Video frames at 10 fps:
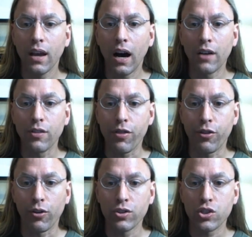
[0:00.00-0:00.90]
on the
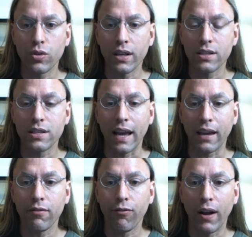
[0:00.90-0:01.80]
third string
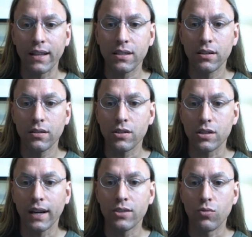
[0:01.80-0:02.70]
second fret,
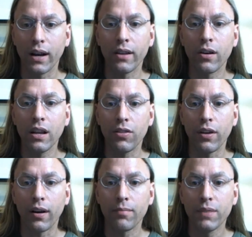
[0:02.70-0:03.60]
just hides right underneath
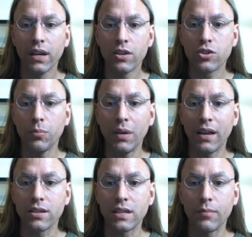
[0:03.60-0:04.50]
there, so it'd be on
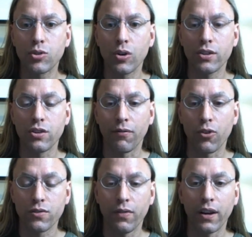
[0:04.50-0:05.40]
the same string as your
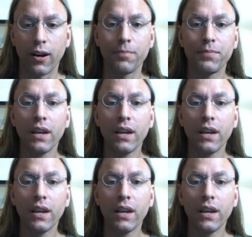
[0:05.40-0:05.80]
first finger.